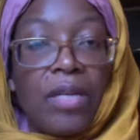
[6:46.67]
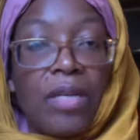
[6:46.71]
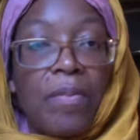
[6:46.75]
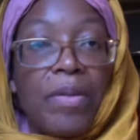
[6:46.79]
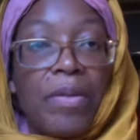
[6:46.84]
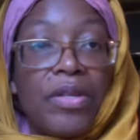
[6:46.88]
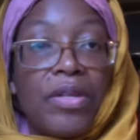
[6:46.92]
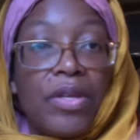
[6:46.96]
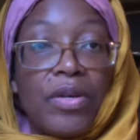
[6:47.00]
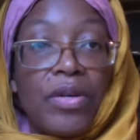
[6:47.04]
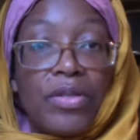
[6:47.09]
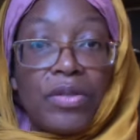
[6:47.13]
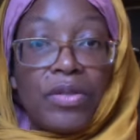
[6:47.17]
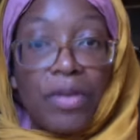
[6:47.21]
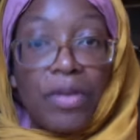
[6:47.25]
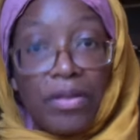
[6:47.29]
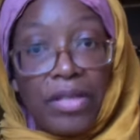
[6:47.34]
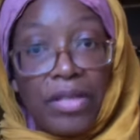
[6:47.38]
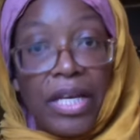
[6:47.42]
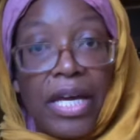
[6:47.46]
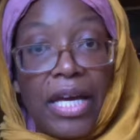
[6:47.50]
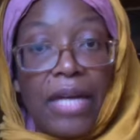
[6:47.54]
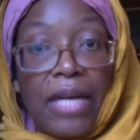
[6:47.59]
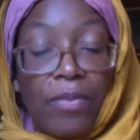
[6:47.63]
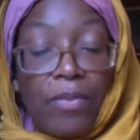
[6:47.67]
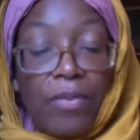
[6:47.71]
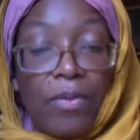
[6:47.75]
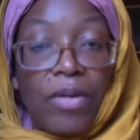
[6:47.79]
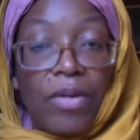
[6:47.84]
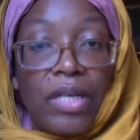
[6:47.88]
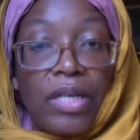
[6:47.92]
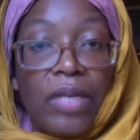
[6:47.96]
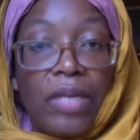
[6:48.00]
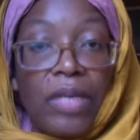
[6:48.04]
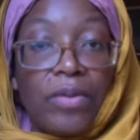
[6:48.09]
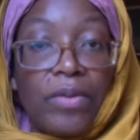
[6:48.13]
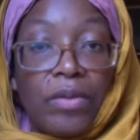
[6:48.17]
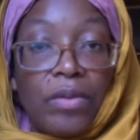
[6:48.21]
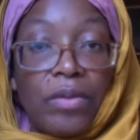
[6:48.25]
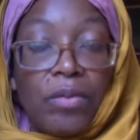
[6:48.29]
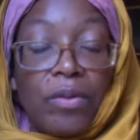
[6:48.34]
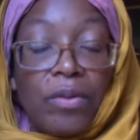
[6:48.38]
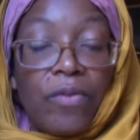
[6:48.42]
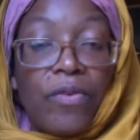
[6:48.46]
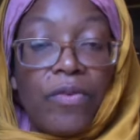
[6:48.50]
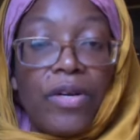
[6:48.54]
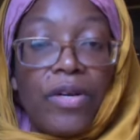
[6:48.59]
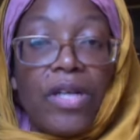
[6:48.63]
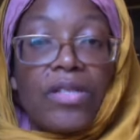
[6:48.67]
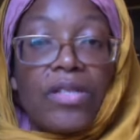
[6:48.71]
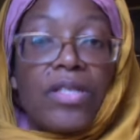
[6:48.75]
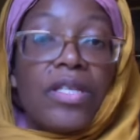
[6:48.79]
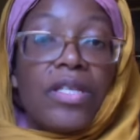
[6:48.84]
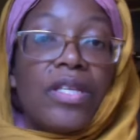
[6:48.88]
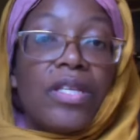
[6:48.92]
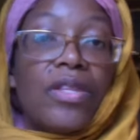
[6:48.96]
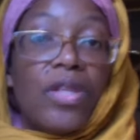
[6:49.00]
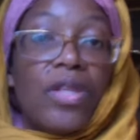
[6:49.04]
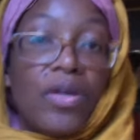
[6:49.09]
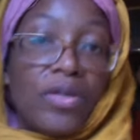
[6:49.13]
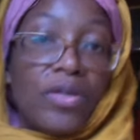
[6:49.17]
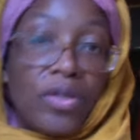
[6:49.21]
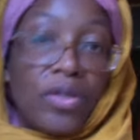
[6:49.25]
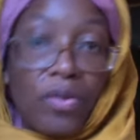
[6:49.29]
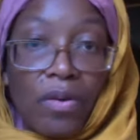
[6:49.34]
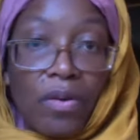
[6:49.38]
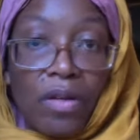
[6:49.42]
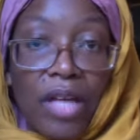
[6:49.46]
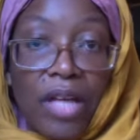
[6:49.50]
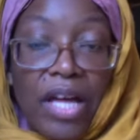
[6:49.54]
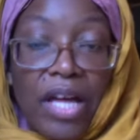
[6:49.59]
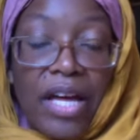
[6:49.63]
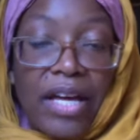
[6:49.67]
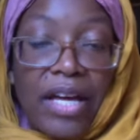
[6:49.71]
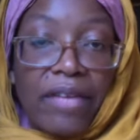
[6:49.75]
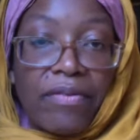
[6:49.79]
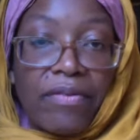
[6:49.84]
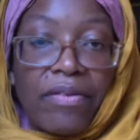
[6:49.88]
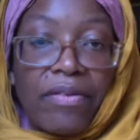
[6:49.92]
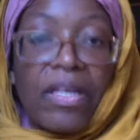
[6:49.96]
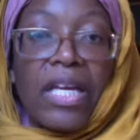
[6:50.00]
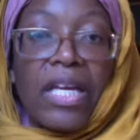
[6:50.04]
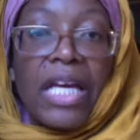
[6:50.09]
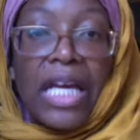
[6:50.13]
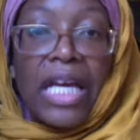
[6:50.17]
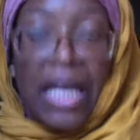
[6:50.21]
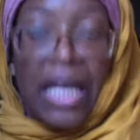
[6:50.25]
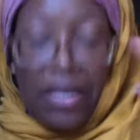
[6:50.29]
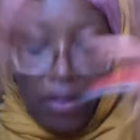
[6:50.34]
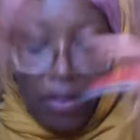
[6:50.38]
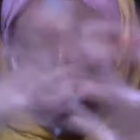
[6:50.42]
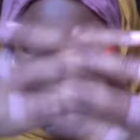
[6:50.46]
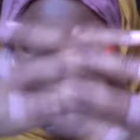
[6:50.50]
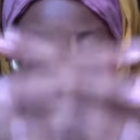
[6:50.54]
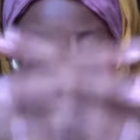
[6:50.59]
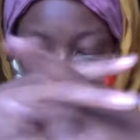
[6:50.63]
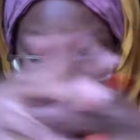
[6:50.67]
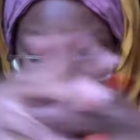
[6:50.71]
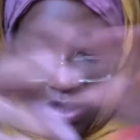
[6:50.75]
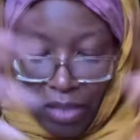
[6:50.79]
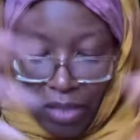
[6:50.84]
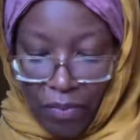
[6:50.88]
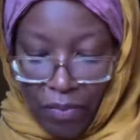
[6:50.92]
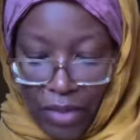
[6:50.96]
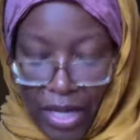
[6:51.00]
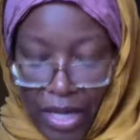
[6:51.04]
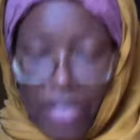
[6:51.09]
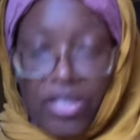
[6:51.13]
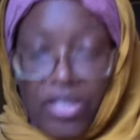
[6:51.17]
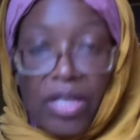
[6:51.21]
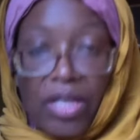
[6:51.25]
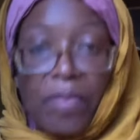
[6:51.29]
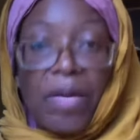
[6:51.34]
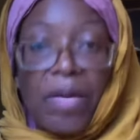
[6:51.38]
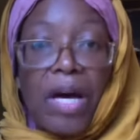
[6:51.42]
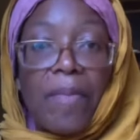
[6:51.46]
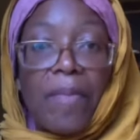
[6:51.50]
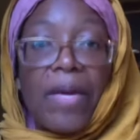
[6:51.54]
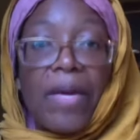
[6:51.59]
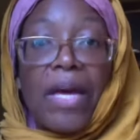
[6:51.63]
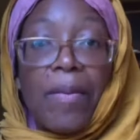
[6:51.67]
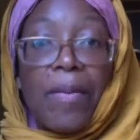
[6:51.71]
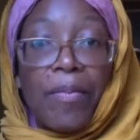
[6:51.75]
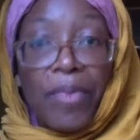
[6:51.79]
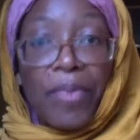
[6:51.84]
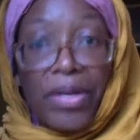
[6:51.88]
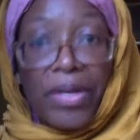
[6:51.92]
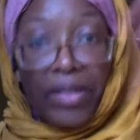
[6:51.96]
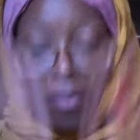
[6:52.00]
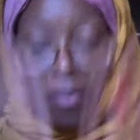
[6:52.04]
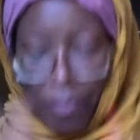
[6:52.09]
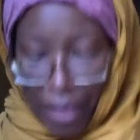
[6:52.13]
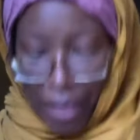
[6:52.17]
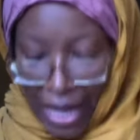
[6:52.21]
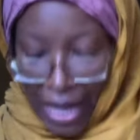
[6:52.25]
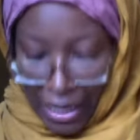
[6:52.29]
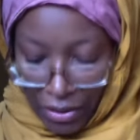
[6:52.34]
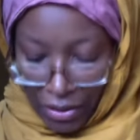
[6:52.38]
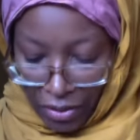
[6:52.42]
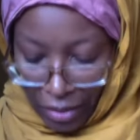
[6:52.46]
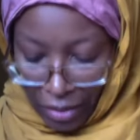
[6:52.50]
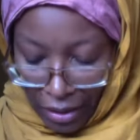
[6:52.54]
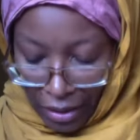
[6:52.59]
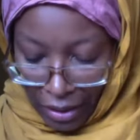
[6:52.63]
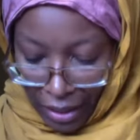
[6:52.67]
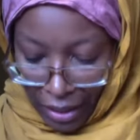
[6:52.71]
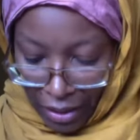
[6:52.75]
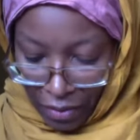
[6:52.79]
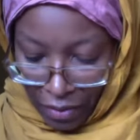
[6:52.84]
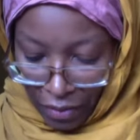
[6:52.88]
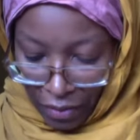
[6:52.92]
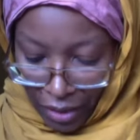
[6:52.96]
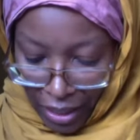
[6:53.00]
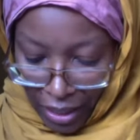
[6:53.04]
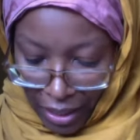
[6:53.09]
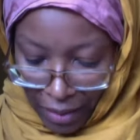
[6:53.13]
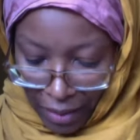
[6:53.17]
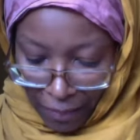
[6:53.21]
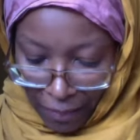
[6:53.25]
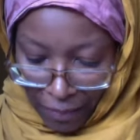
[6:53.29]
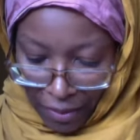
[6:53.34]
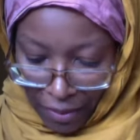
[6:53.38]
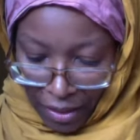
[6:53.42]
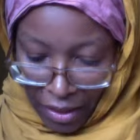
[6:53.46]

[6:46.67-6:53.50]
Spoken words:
But those who are dead, he will deal with first. And then those who are alive, they'll catch, he will catch them up and bring them back to the land. Okay.